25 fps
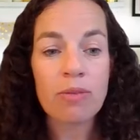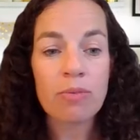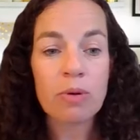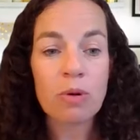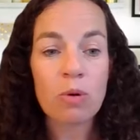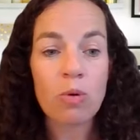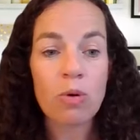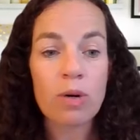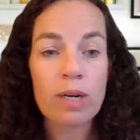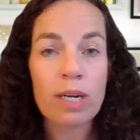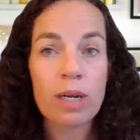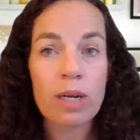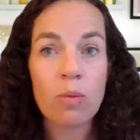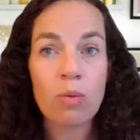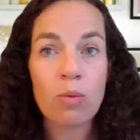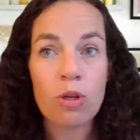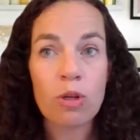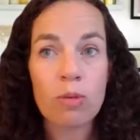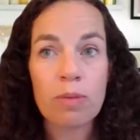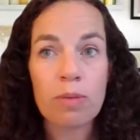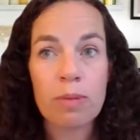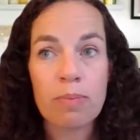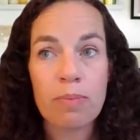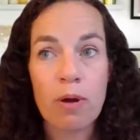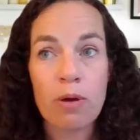the recording will
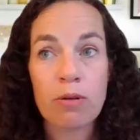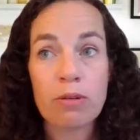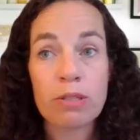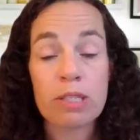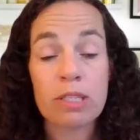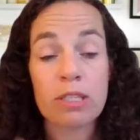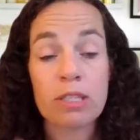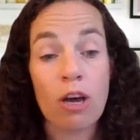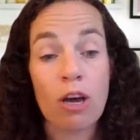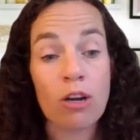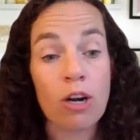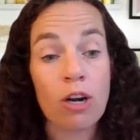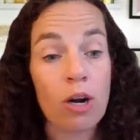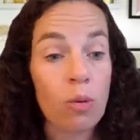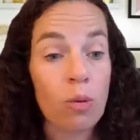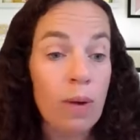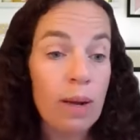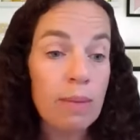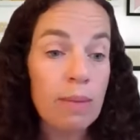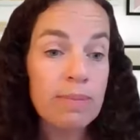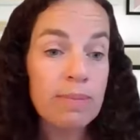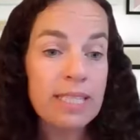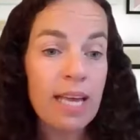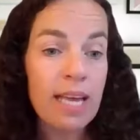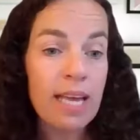be posted on our
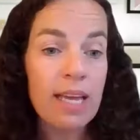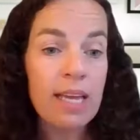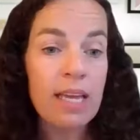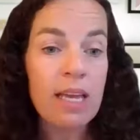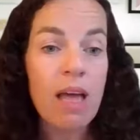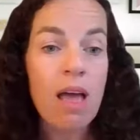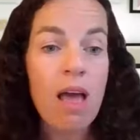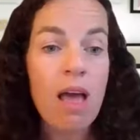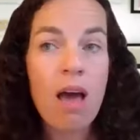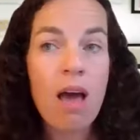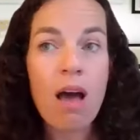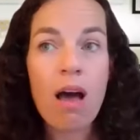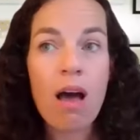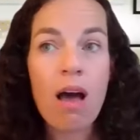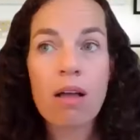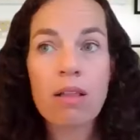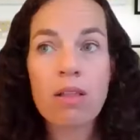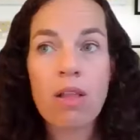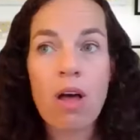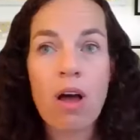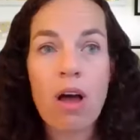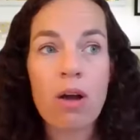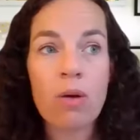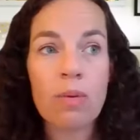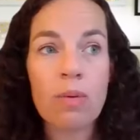website,
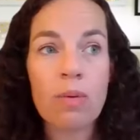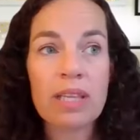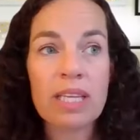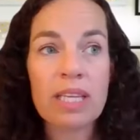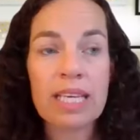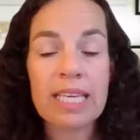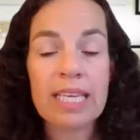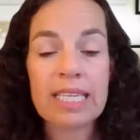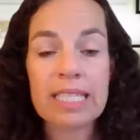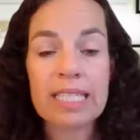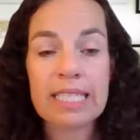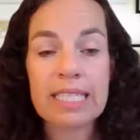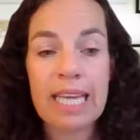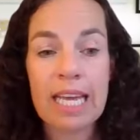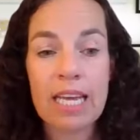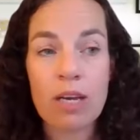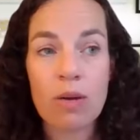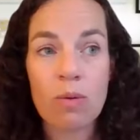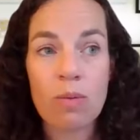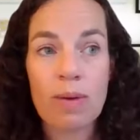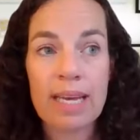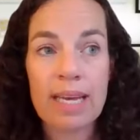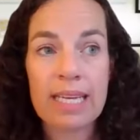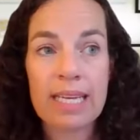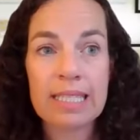along with key
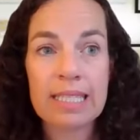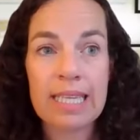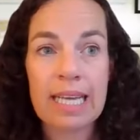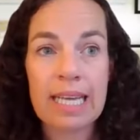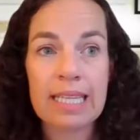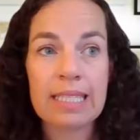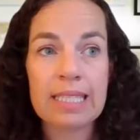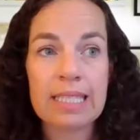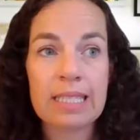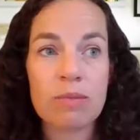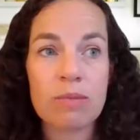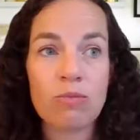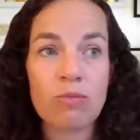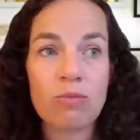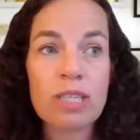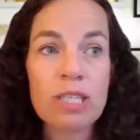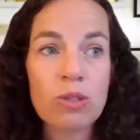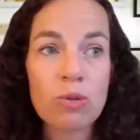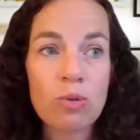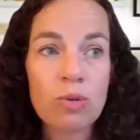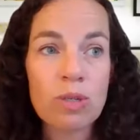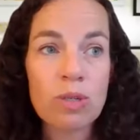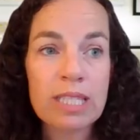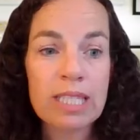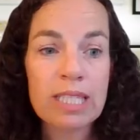takeaways and some
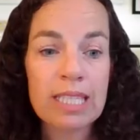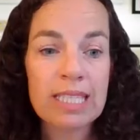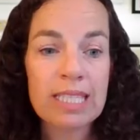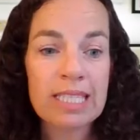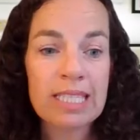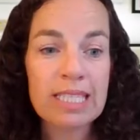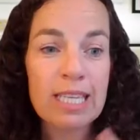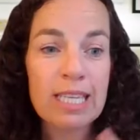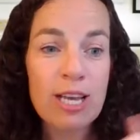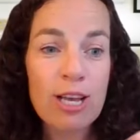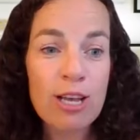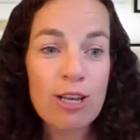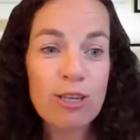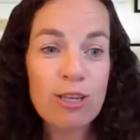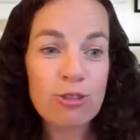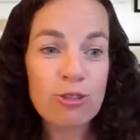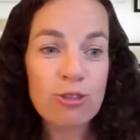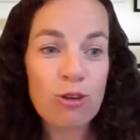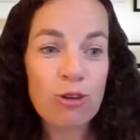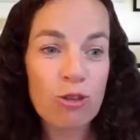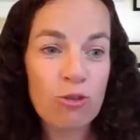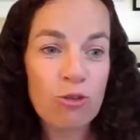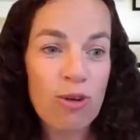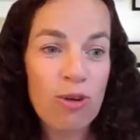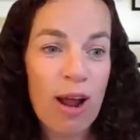resources. So
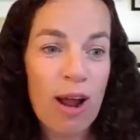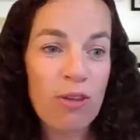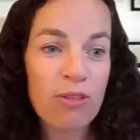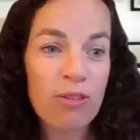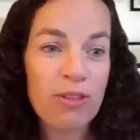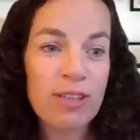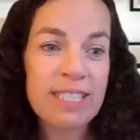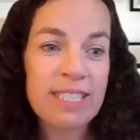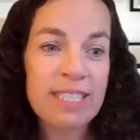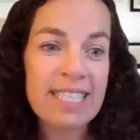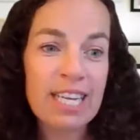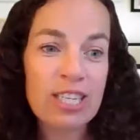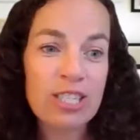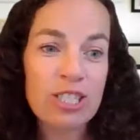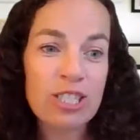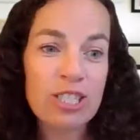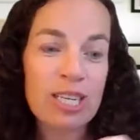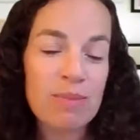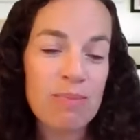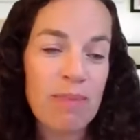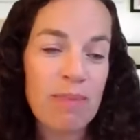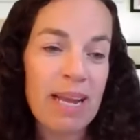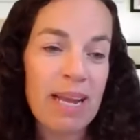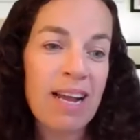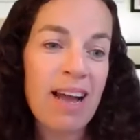throughout the
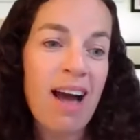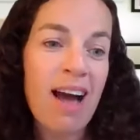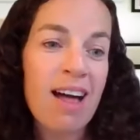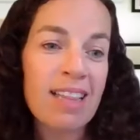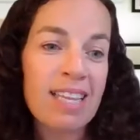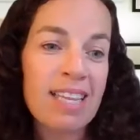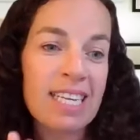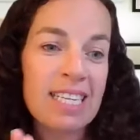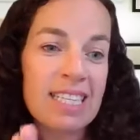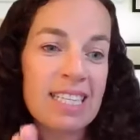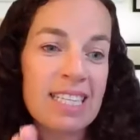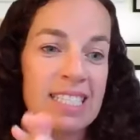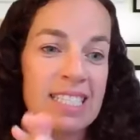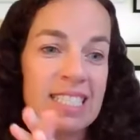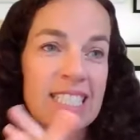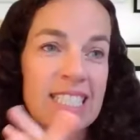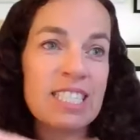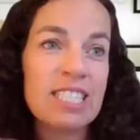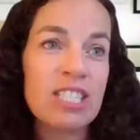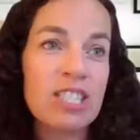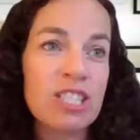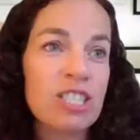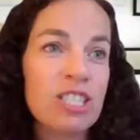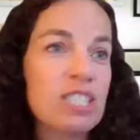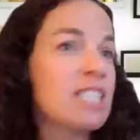session, my colleague
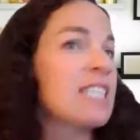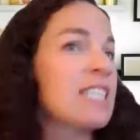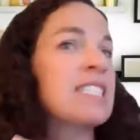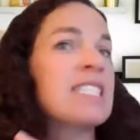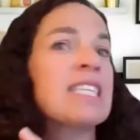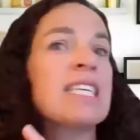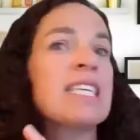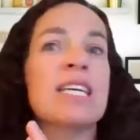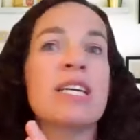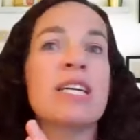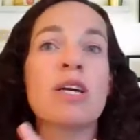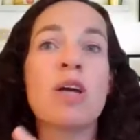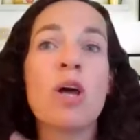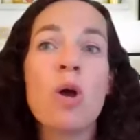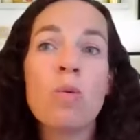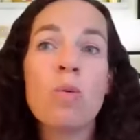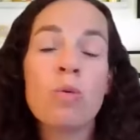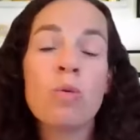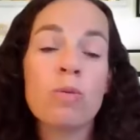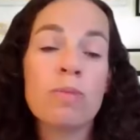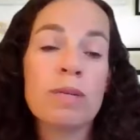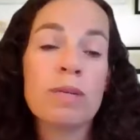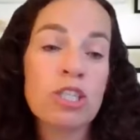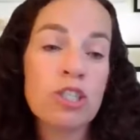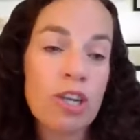Leslie Schlichting
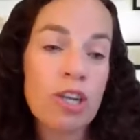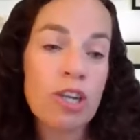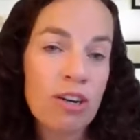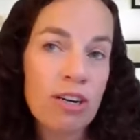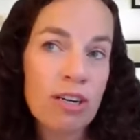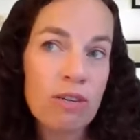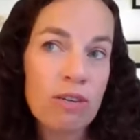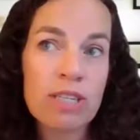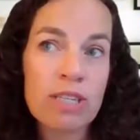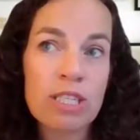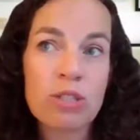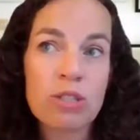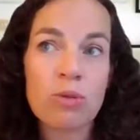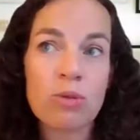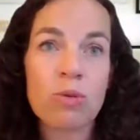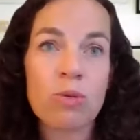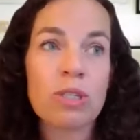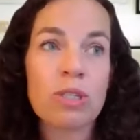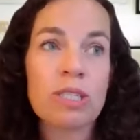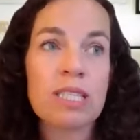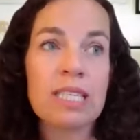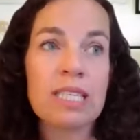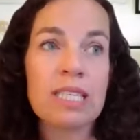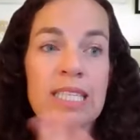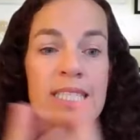will be sharing
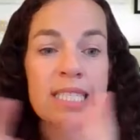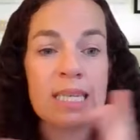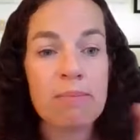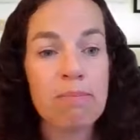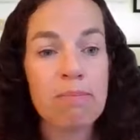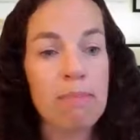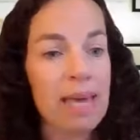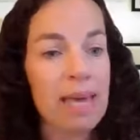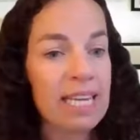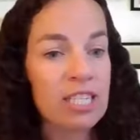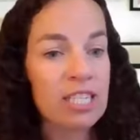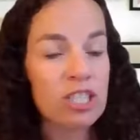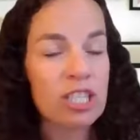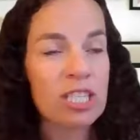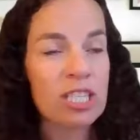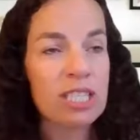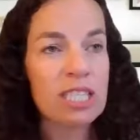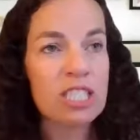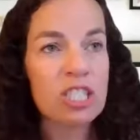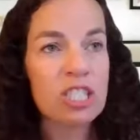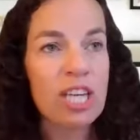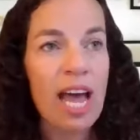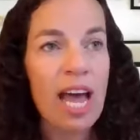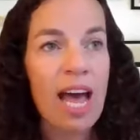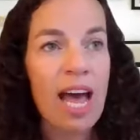resources and managing the
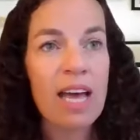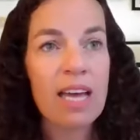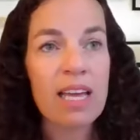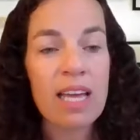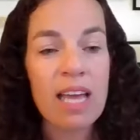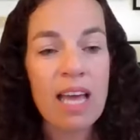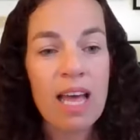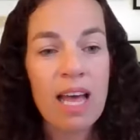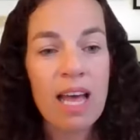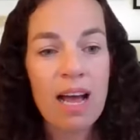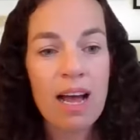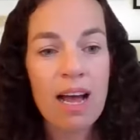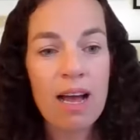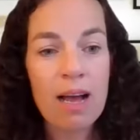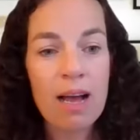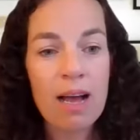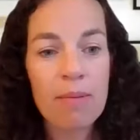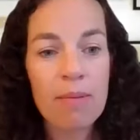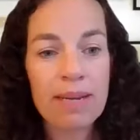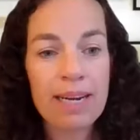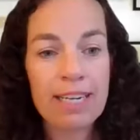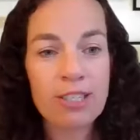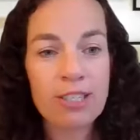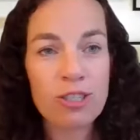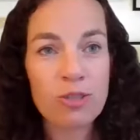chat.
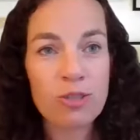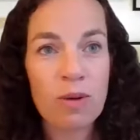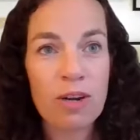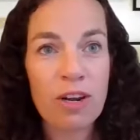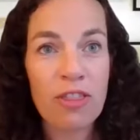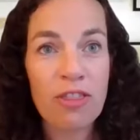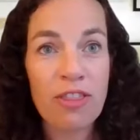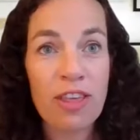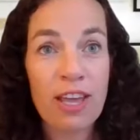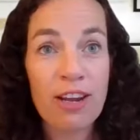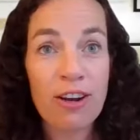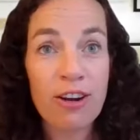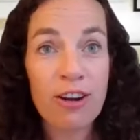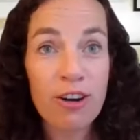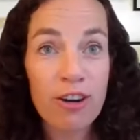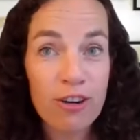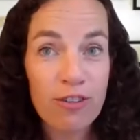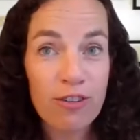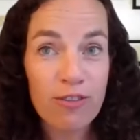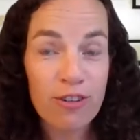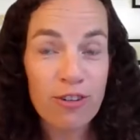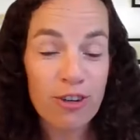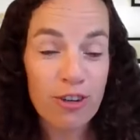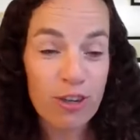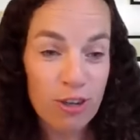And I just want to thank her
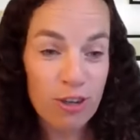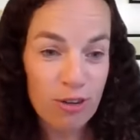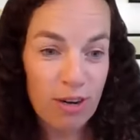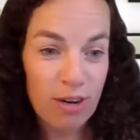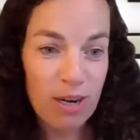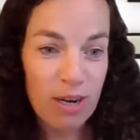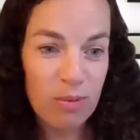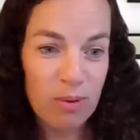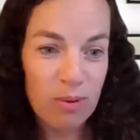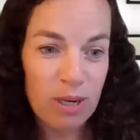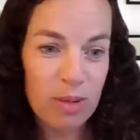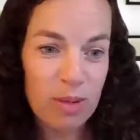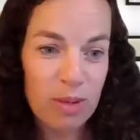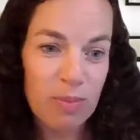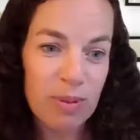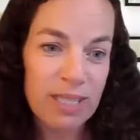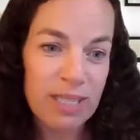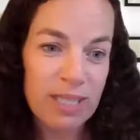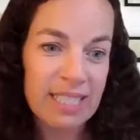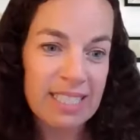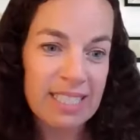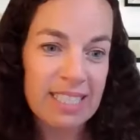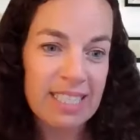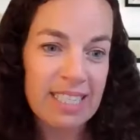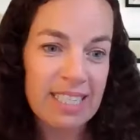for her great work
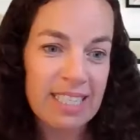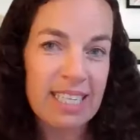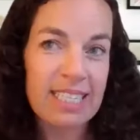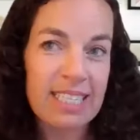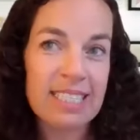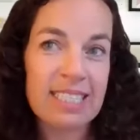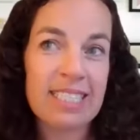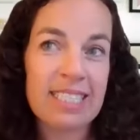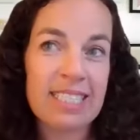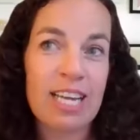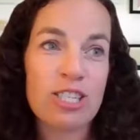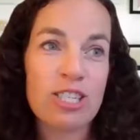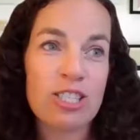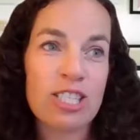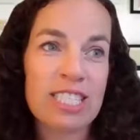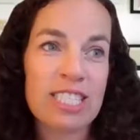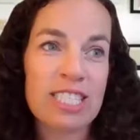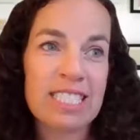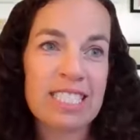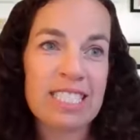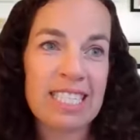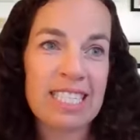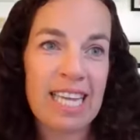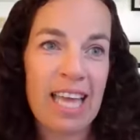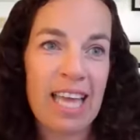putting today's session
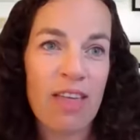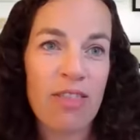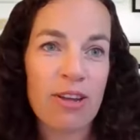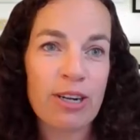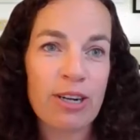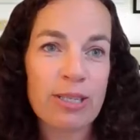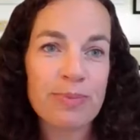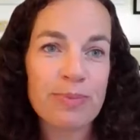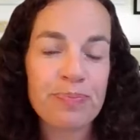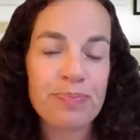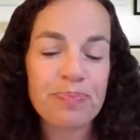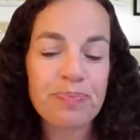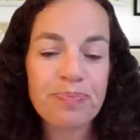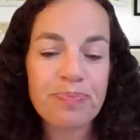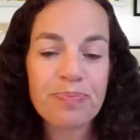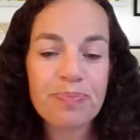together.